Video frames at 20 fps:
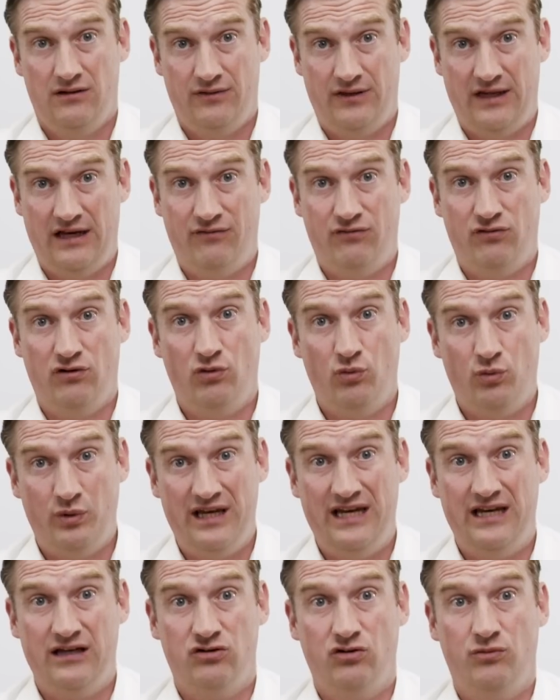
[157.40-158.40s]
Therefore,
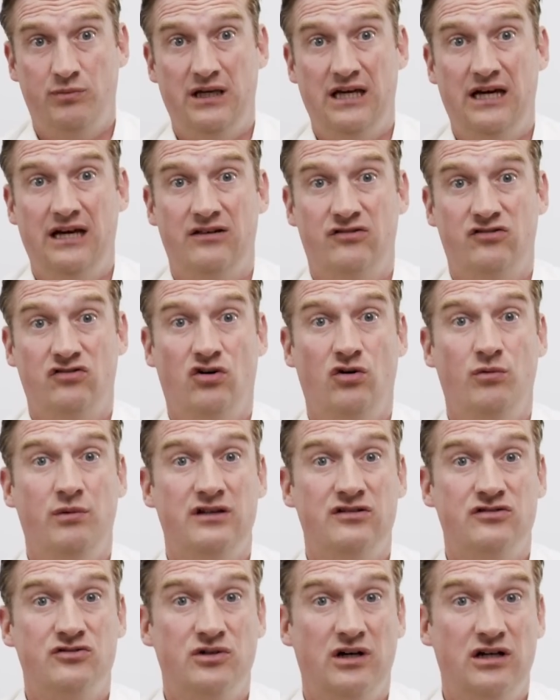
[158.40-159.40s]
we at OBS
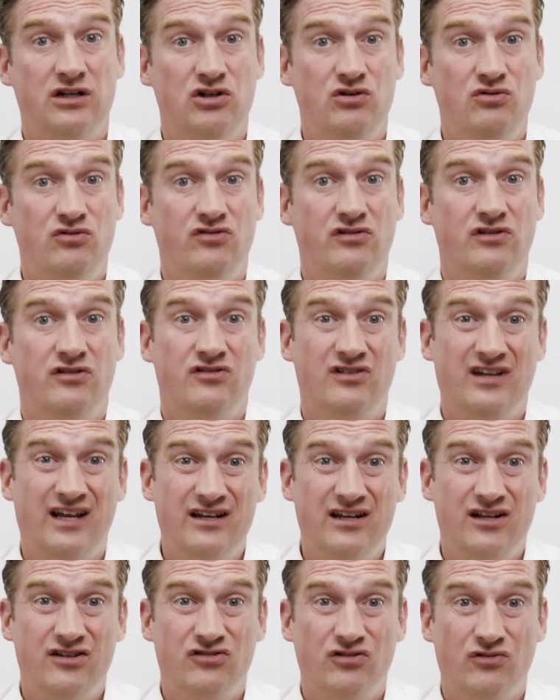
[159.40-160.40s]
always try to use the
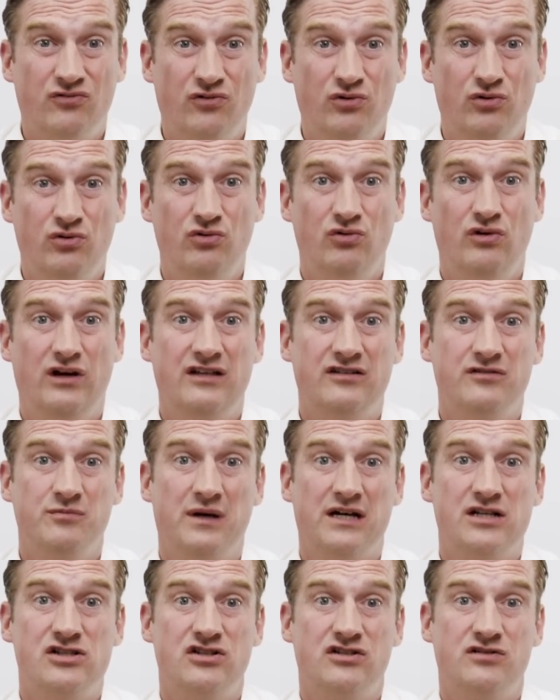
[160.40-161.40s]
standards of Odoo as
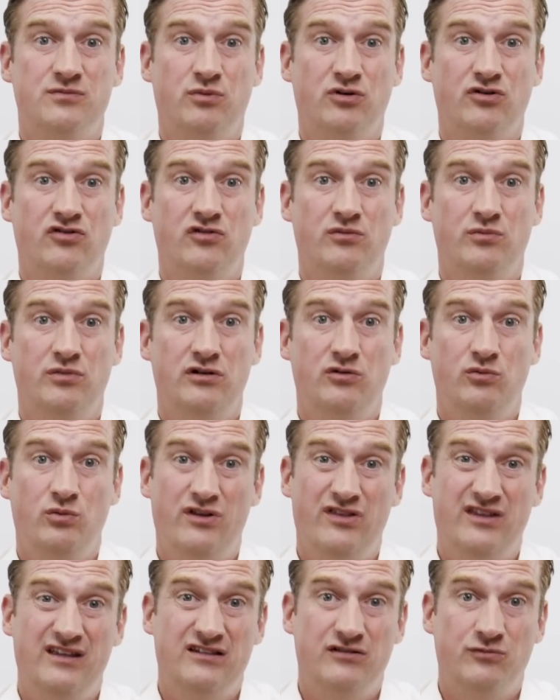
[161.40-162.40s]
much as possible
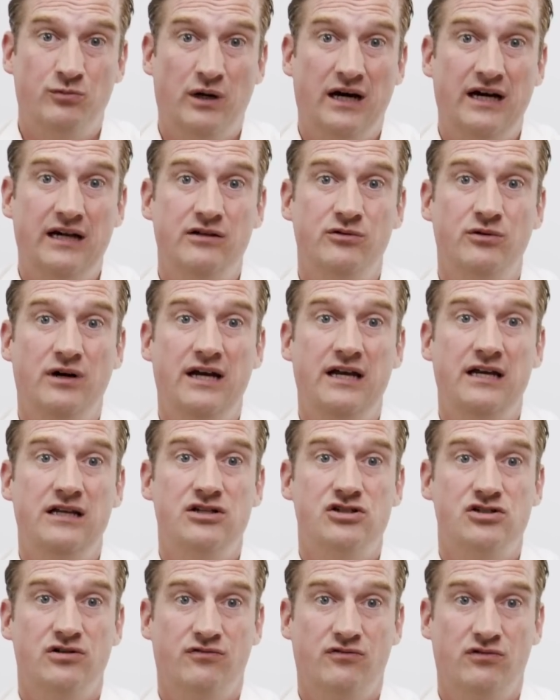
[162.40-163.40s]
with its wide
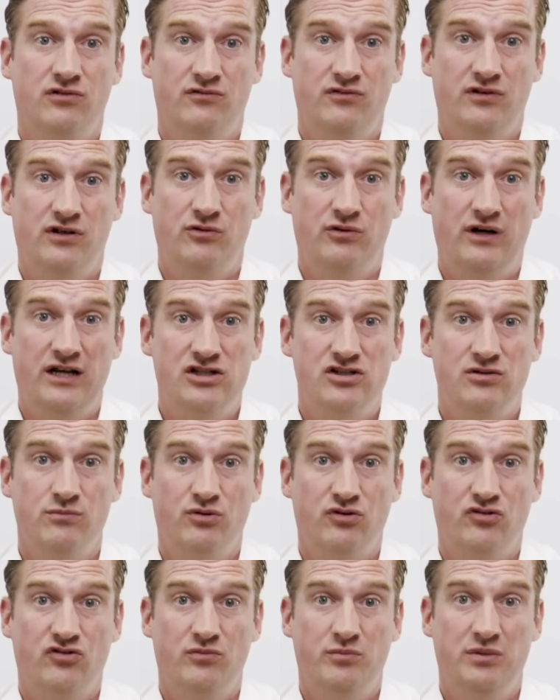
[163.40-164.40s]
range of configuration
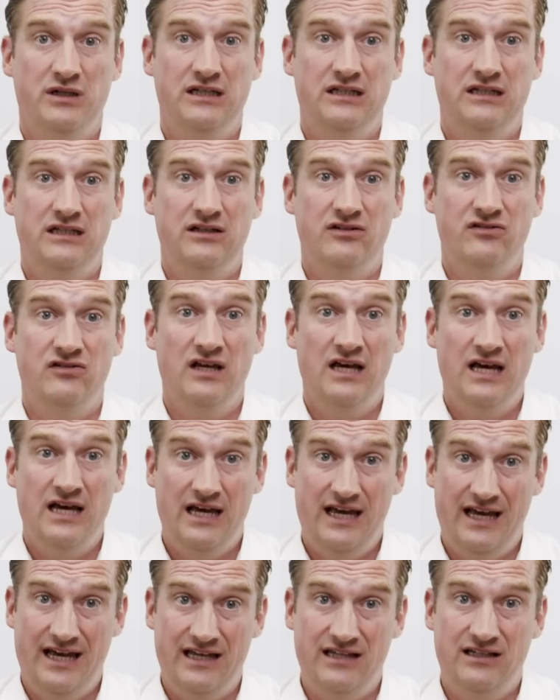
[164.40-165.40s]
possibilities
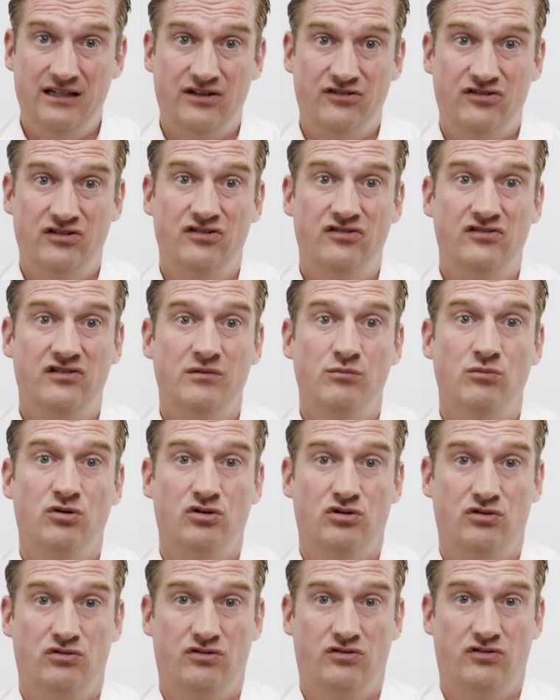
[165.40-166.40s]
and existing
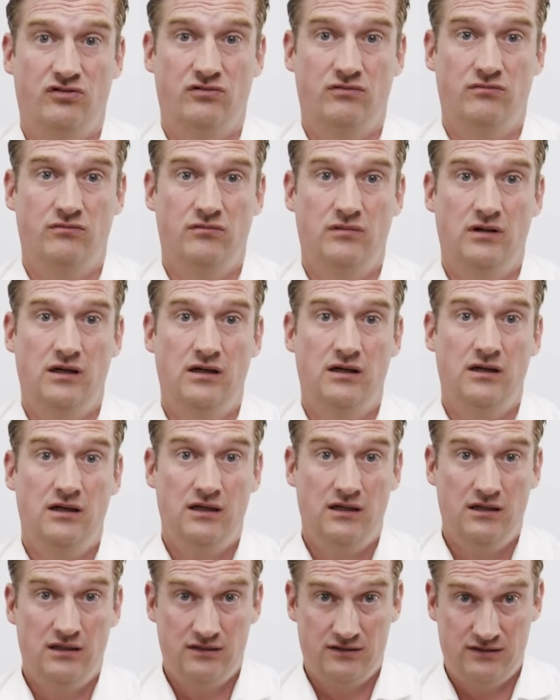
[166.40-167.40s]
modules.
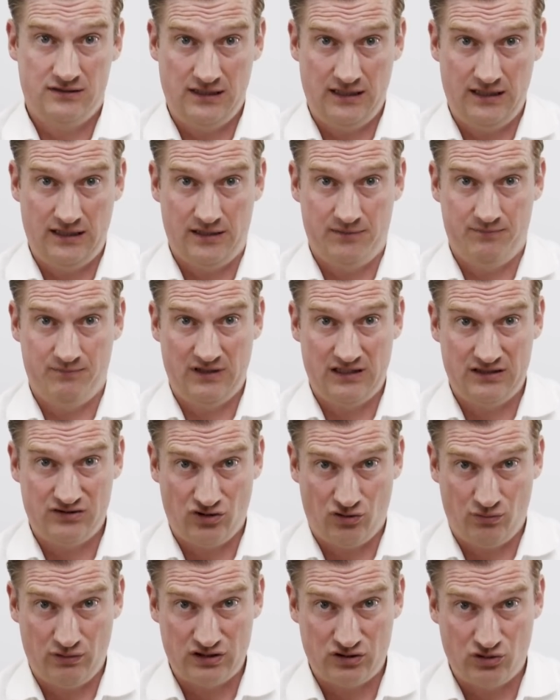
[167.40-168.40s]
Still, it's
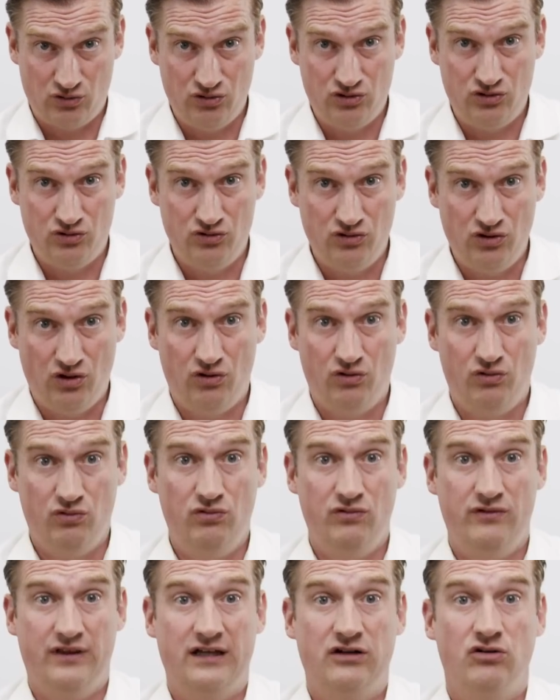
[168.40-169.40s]
always good to
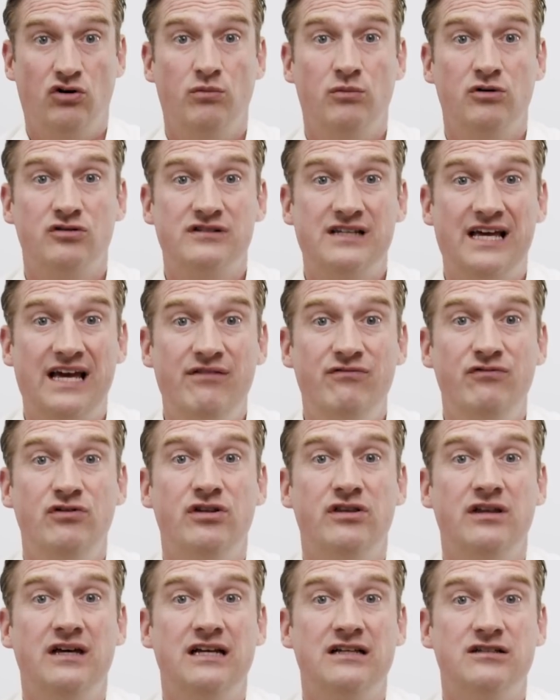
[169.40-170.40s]
know that almost
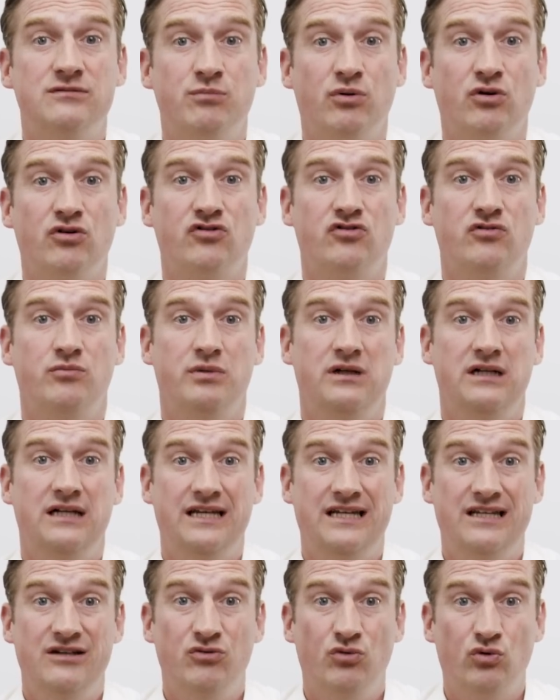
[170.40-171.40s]
everything is possible
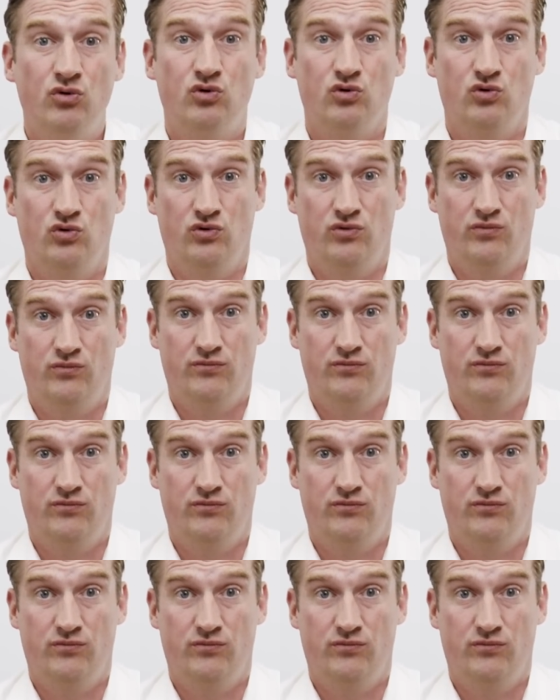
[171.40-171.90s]
in Odoo.